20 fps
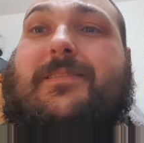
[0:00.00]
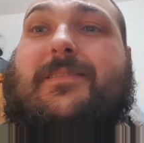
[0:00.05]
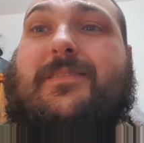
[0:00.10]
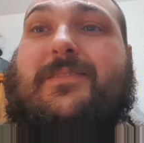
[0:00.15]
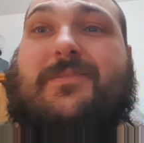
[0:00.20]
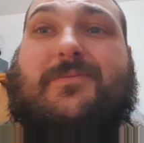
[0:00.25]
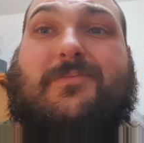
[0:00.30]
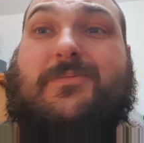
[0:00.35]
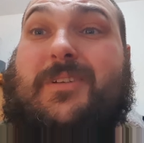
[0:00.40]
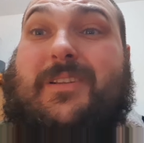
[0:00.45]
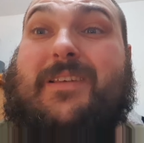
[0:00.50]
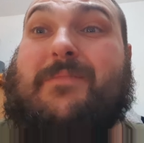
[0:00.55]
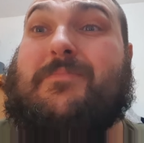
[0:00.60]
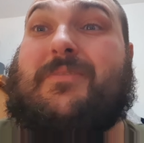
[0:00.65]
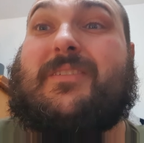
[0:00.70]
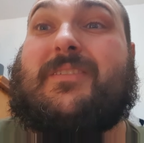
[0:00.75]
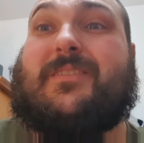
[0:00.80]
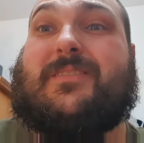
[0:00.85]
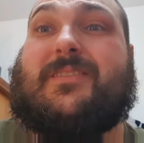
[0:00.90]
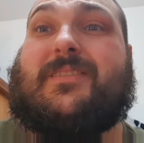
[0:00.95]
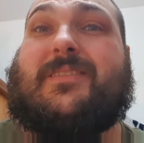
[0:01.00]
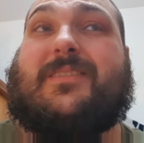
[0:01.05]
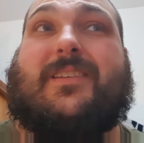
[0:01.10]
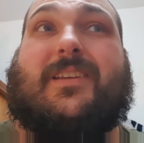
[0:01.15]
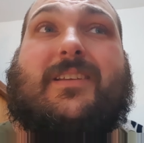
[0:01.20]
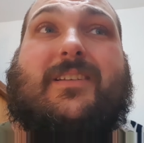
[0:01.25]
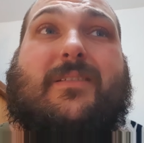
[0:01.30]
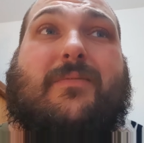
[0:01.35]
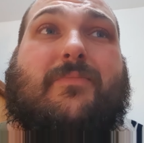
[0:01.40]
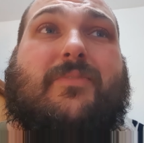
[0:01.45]
it's one of them things, isn't
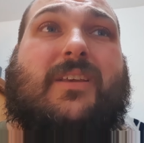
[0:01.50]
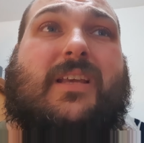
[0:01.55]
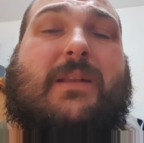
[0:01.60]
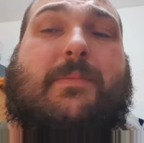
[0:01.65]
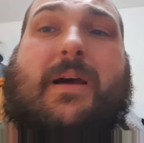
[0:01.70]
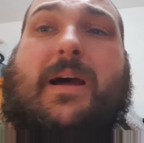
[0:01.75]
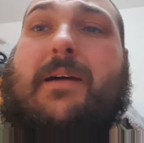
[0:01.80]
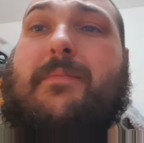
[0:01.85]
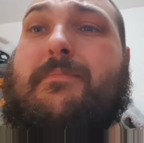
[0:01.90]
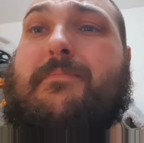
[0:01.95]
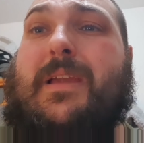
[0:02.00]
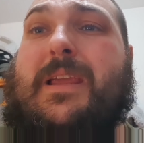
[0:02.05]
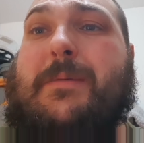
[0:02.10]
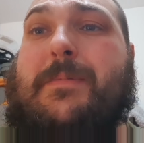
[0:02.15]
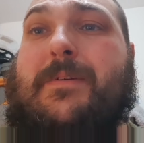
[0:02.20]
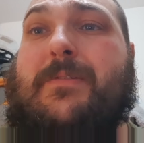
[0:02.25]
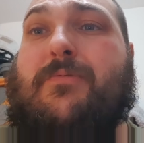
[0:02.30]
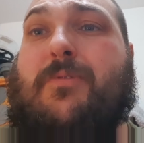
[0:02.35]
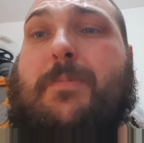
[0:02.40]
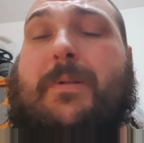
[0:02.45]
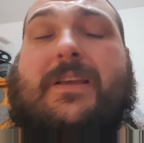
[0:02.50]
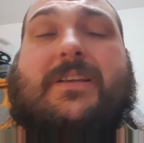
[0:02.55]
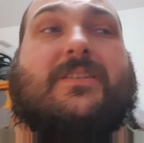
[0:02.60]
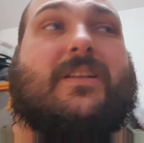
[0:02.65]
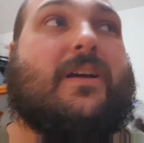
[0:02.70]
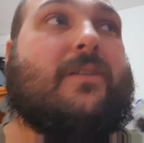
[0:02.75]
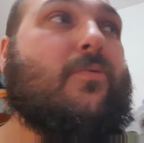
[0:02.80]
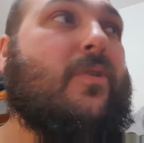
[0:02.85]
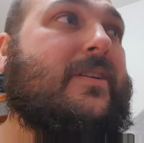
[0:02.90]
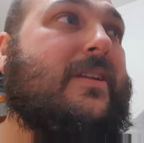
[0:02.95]
it? I'm thinking about maybe
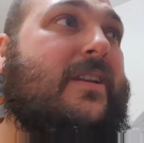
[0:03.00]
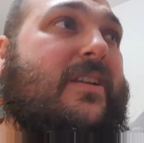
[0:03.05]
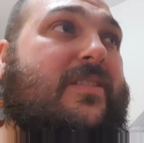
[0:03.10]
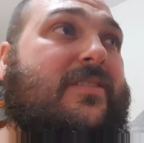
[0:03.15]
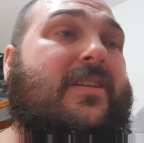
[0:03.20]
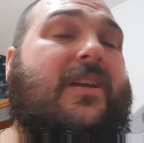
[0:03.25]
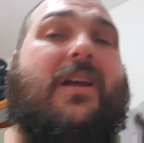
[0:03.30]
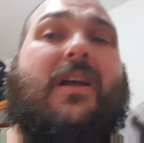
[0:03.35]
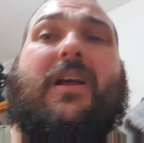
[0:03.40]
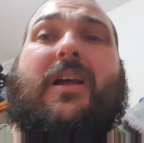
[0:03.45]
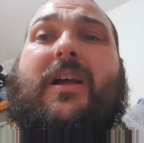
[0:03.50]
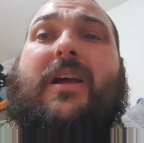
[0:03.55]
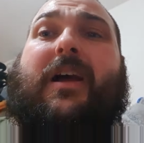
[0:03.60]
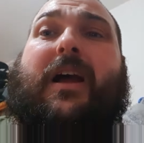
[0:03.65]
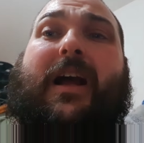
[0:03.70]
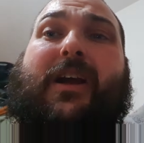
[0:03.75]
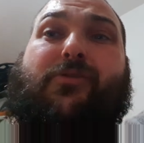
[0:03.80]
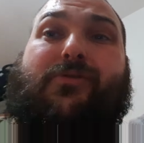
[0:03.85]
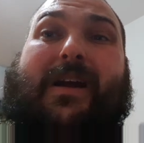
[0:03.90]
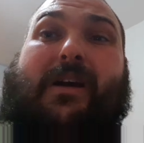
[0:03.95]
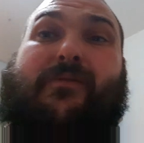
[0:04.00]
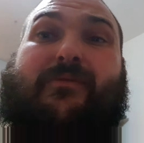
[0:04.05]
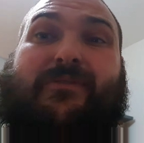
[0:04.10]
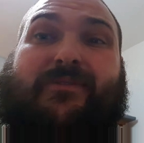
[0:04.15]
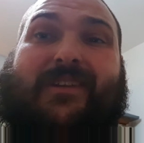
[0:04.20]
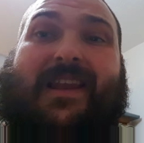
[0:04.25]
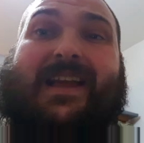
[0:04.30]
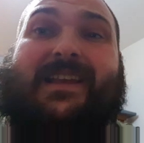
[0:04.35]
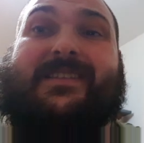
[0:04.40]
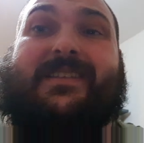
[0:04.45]
replacing it. What I did is I ground
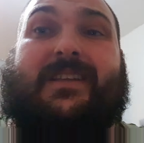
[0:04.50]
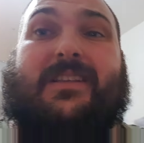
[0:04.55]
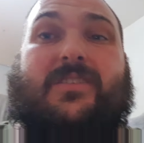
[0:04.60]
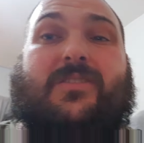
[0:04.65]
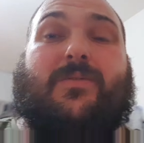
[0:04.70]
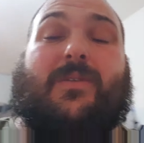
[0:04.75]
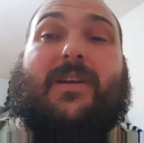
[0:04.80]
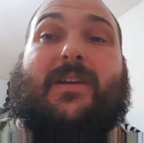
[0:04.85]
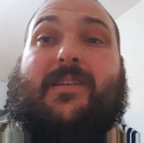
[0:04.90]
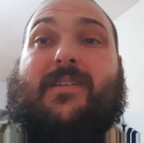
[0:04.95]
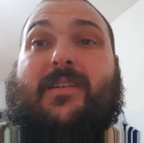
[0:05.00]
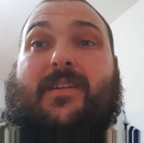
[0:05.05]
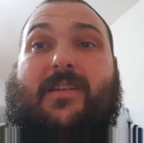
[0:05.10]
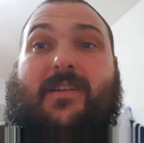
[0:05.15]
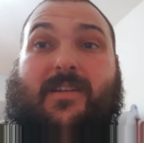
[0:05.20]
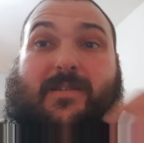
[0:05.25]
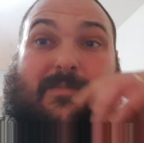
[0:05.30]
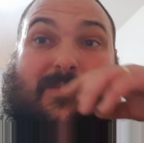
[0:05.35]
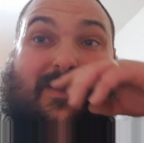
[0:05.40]
flats into it, and